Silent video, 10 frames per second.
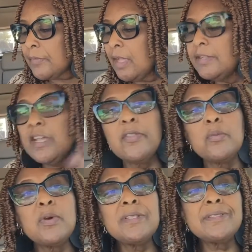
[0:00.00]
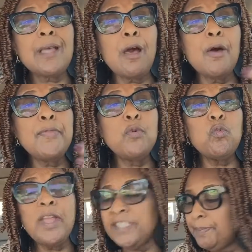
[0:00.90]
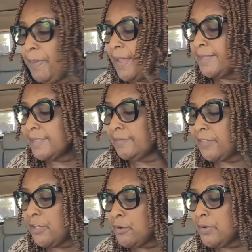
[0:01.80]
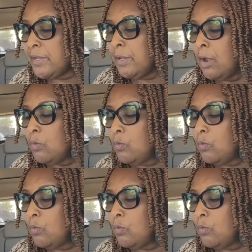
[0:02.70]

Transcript: Another one is called the wastebasket theory.